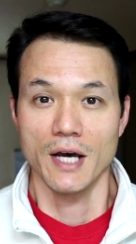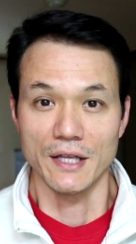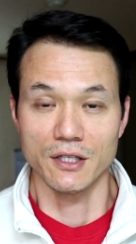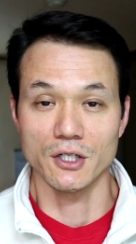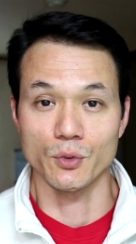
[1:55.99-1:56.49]

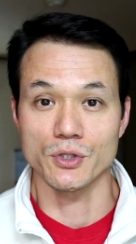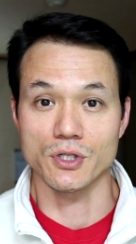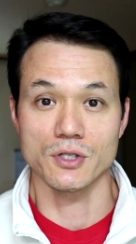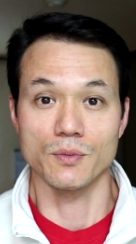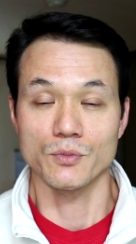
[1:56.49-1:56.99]
I think it
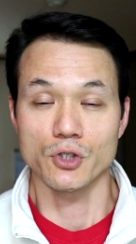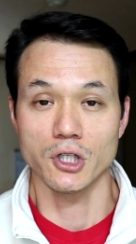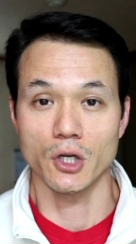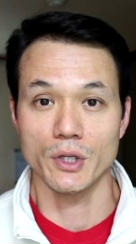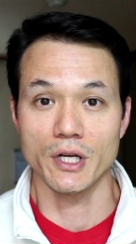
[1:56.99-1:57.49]
was
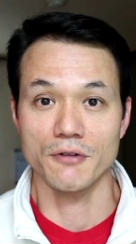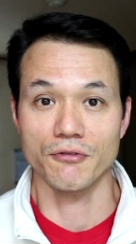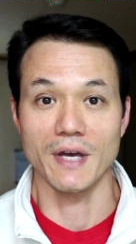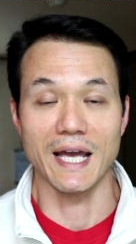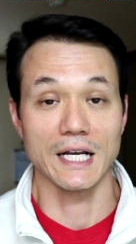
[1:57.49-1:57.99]
slow
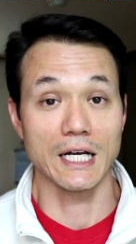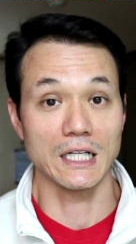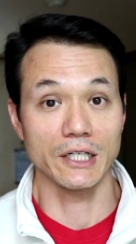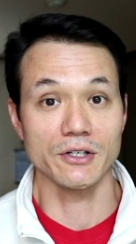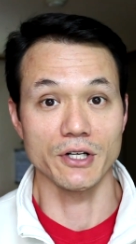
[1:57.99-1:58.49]
enough and
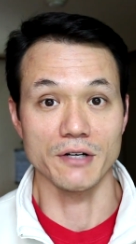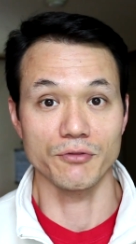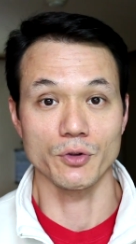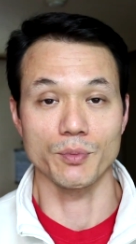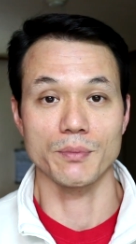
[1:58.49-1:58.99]
clear
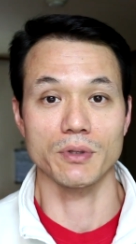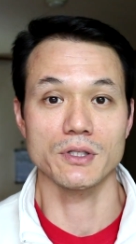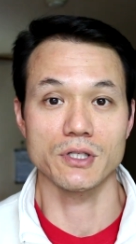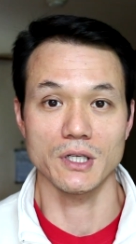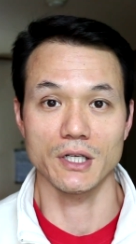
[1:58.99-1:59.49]
enough with my
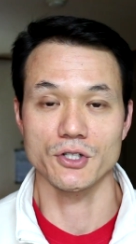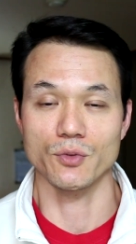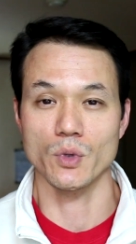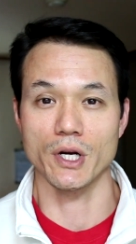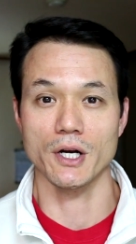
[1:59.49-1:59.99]

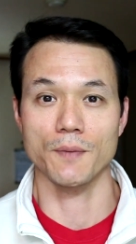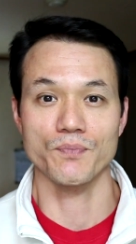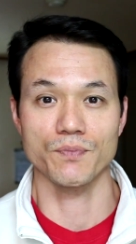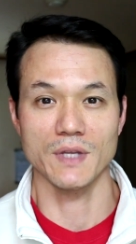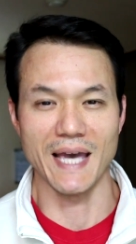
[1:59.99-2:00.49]
pronunciation where
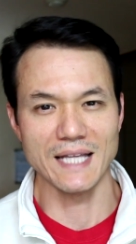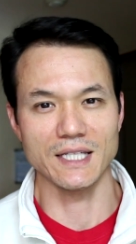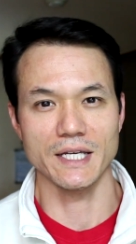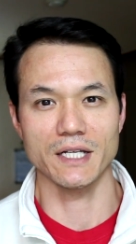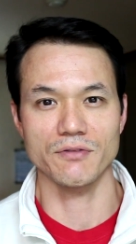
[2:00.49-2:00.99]
at
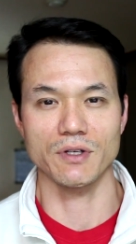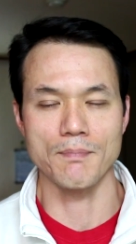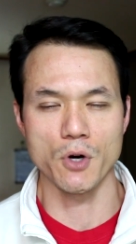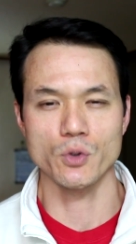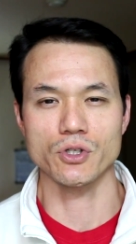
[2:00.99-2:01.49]
the end of it,
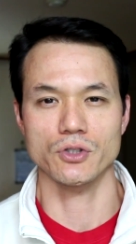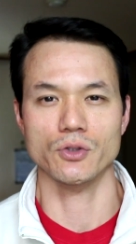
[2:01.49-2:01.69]
most